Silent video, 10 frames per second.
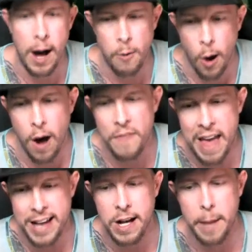out on
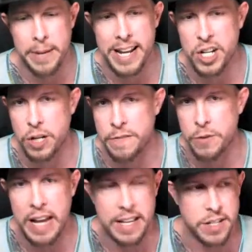that combination a
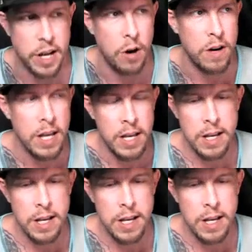few days ago,